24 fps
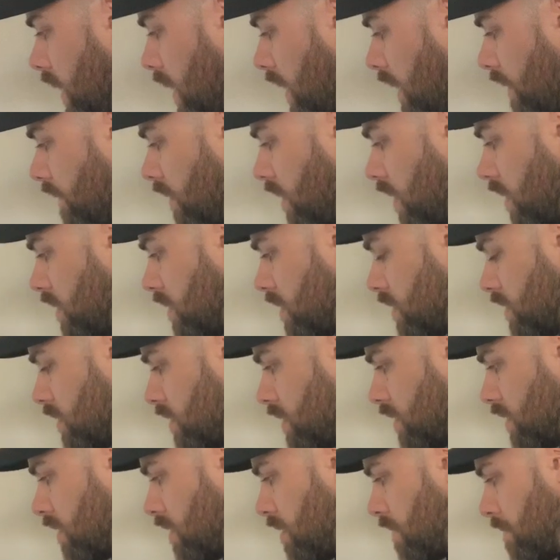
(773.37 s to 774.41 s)
have our
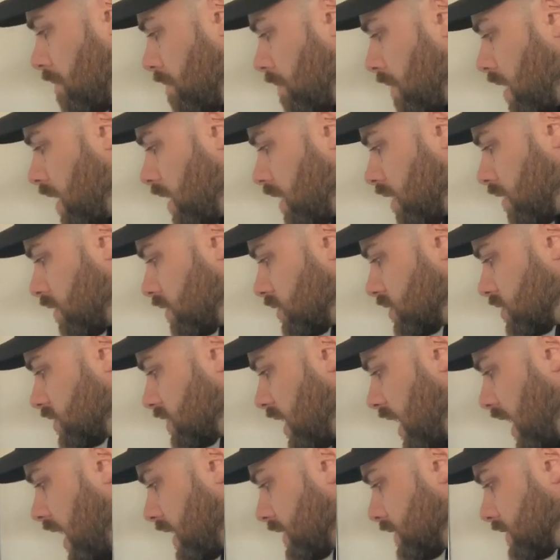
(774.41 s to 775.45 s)
minor, just
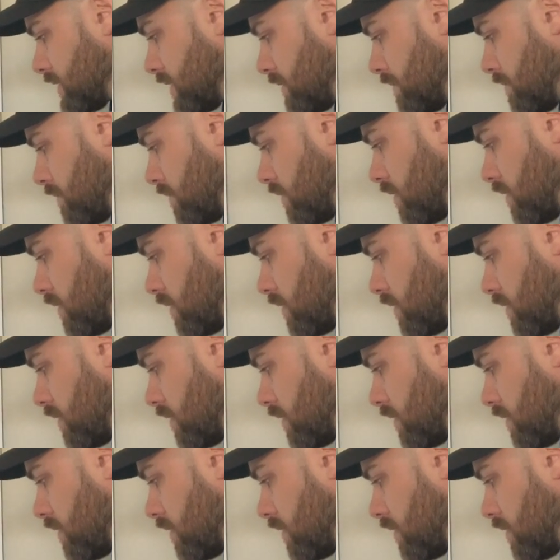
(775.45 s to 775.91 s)
to add some